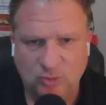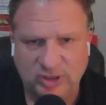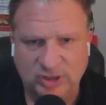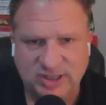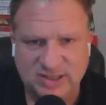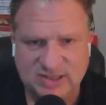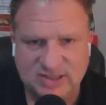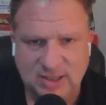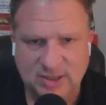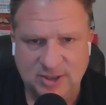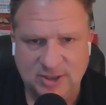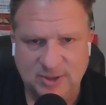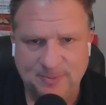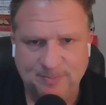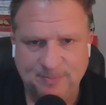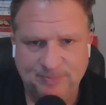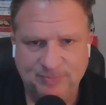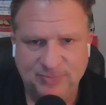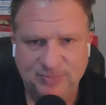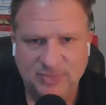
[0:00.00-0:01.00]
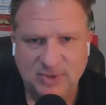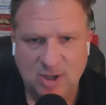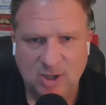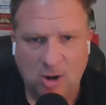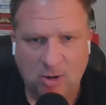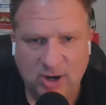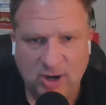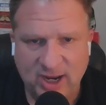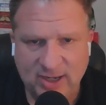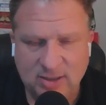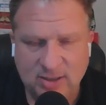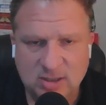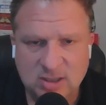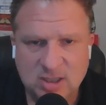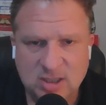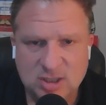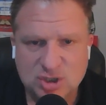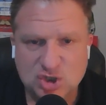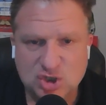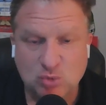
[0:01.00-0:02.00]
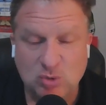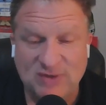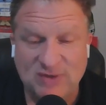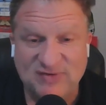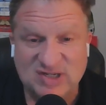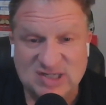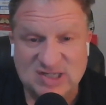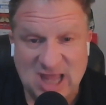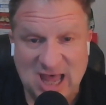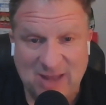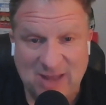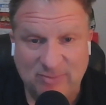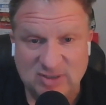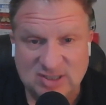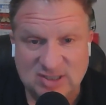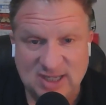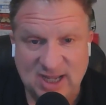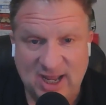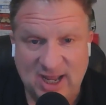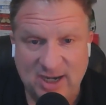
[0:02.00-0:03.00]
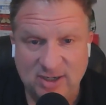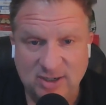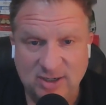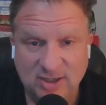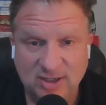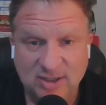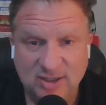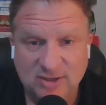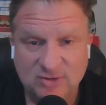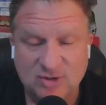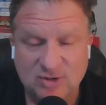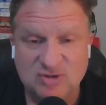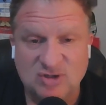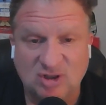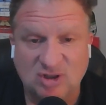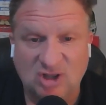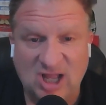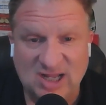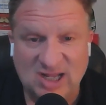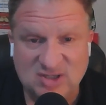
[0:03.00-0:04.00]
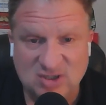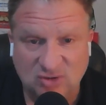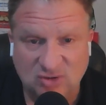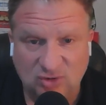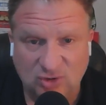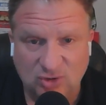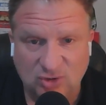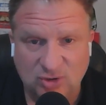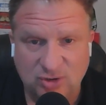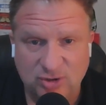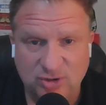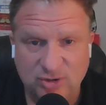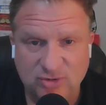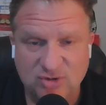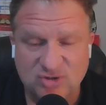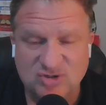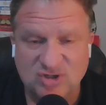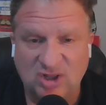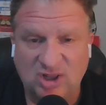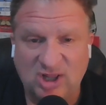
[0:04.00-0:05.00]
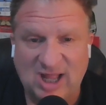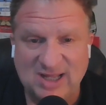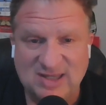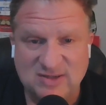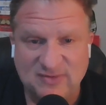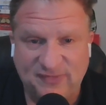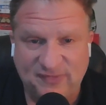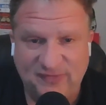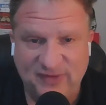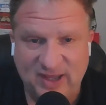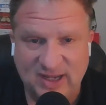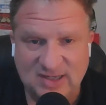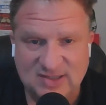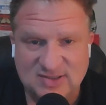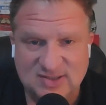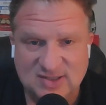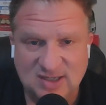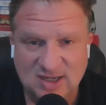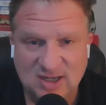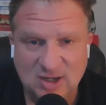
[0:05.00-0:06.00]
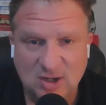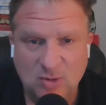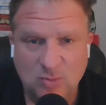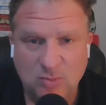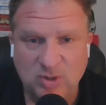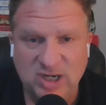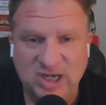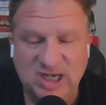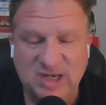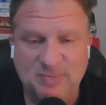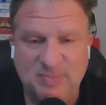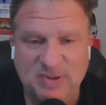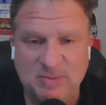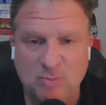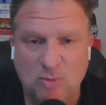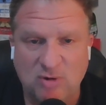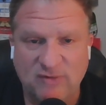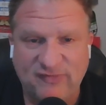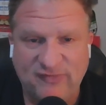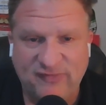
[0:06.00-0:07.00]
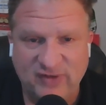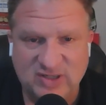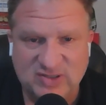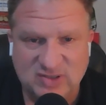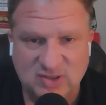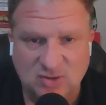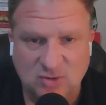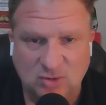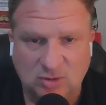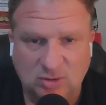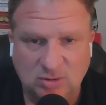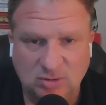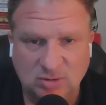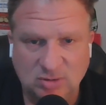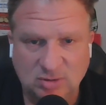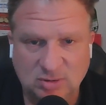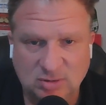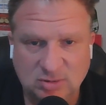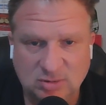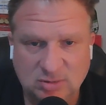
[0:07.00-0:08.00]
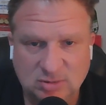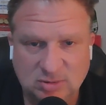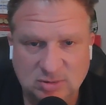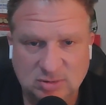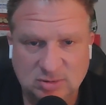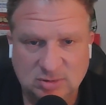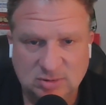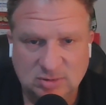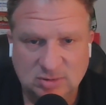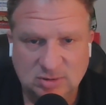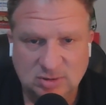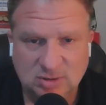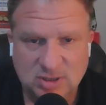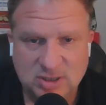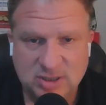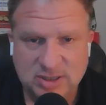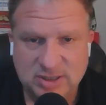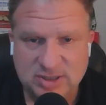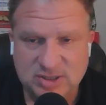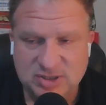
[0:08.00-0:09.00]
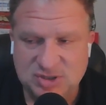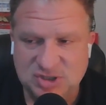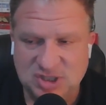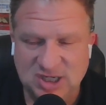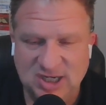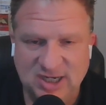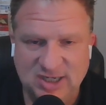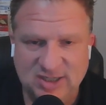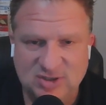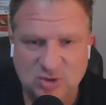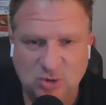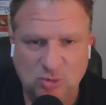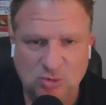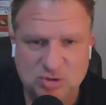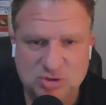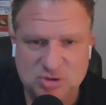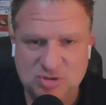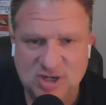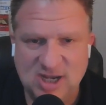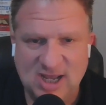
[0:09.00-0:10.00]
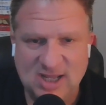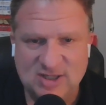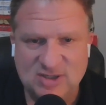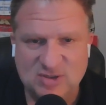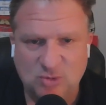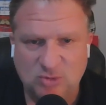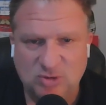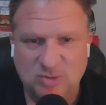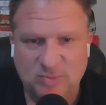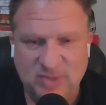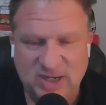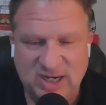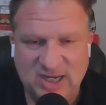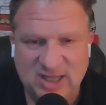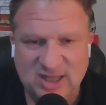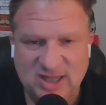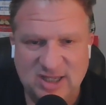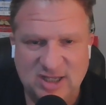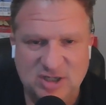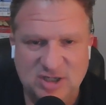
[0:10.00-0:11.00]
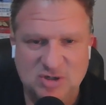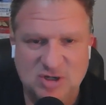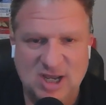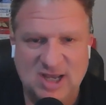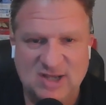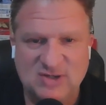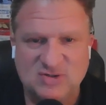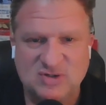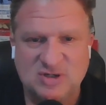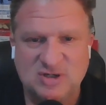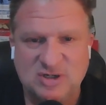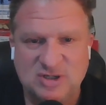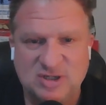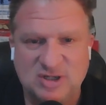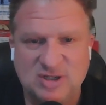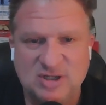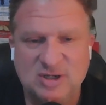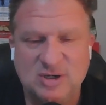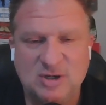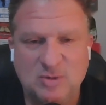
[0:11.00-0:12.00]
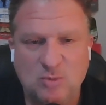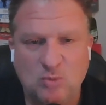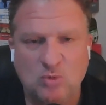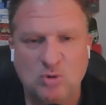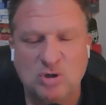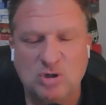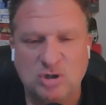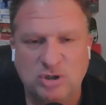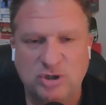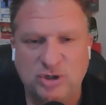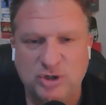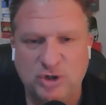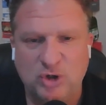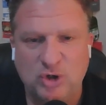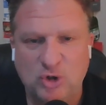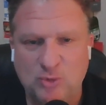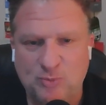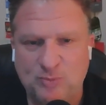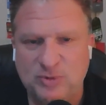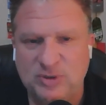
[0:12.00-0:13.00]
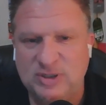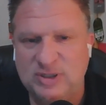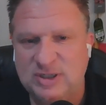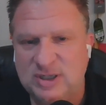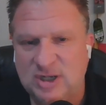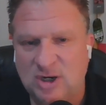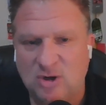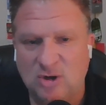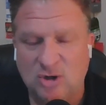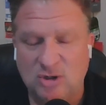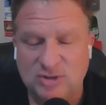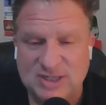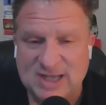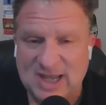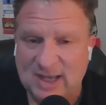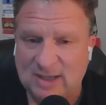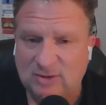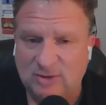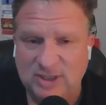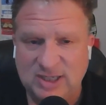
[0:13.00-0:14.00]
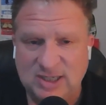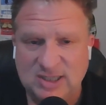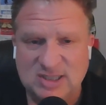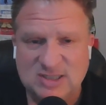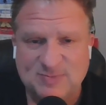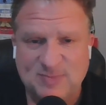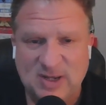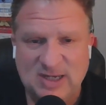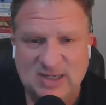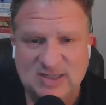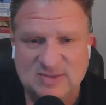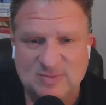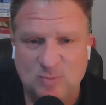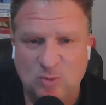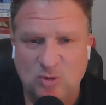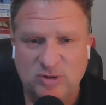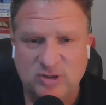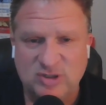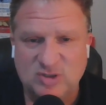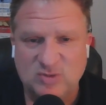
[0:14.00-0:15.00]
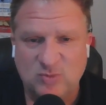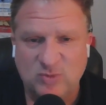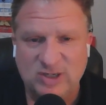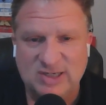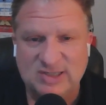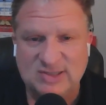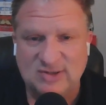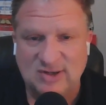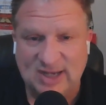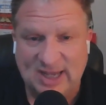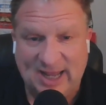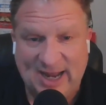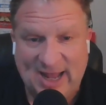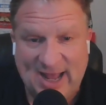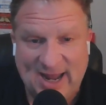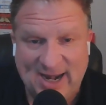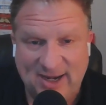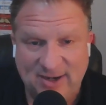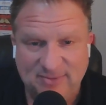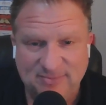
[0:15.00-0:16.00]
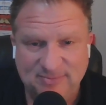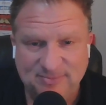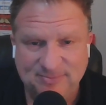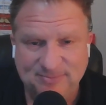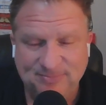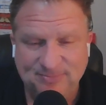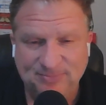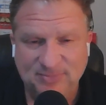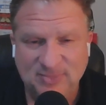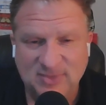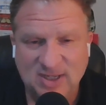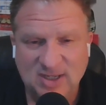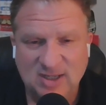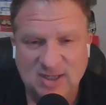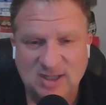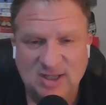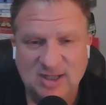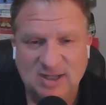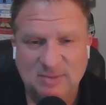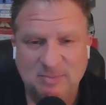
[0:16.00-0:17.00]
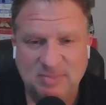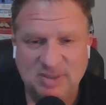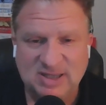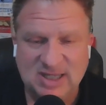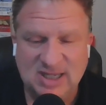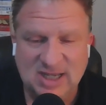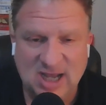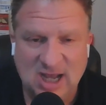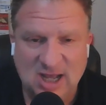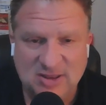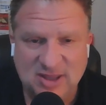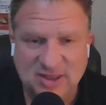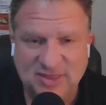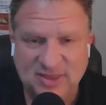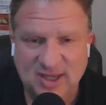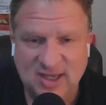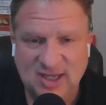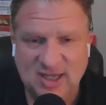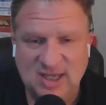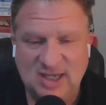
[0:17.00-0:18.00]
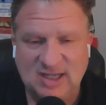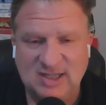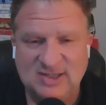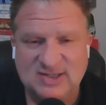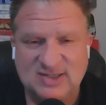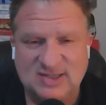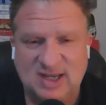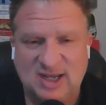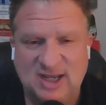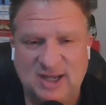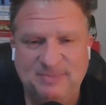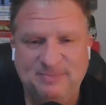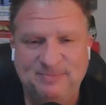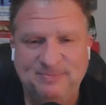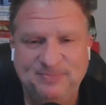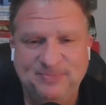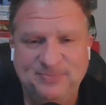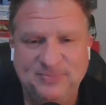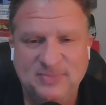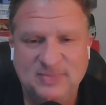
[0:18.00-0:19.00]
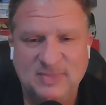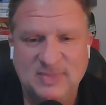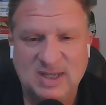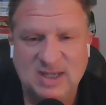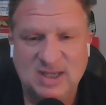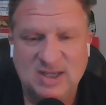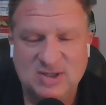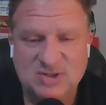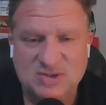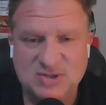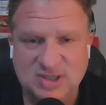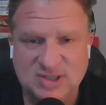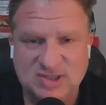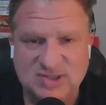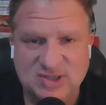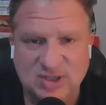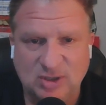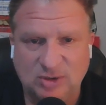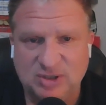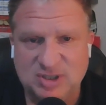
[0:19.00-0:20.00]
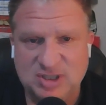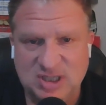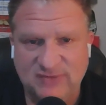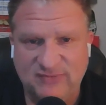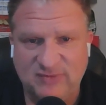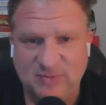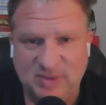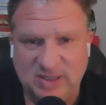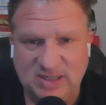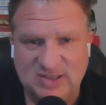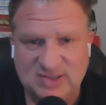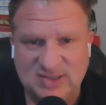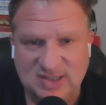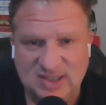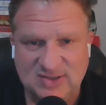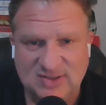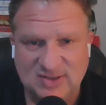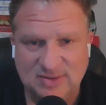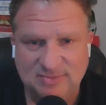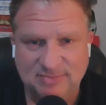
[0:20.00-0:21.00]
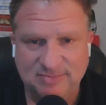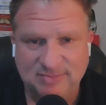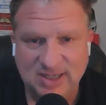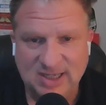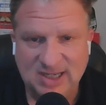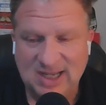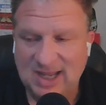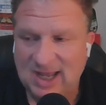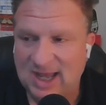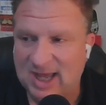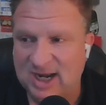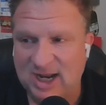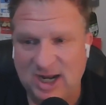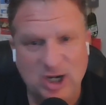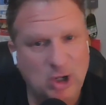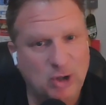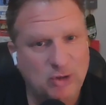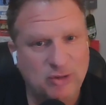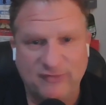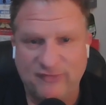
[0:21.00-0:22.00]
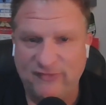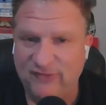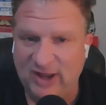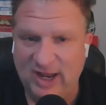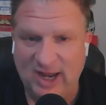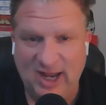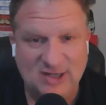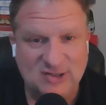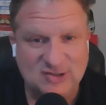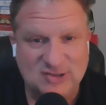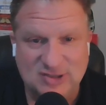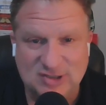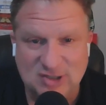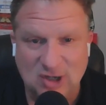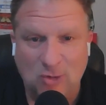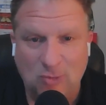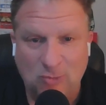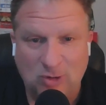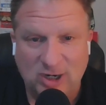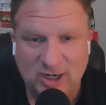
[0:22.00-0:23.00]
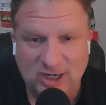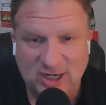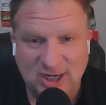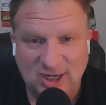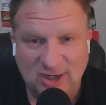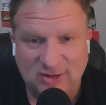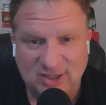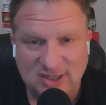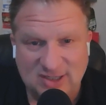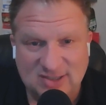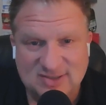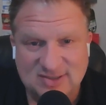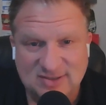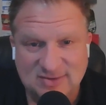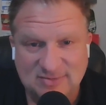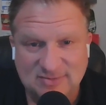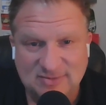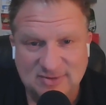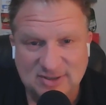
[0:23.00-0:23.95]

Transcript: will continue. All right. So we've established that there's a lot to learn. There's a lot to fix. We need to be more physical. Gene told you got told the media that you guys are going to work on open or tackling in space more this week, so get at it. But the other thing he could say, you can still achieve a big season. And I know the fans don't want to hear this.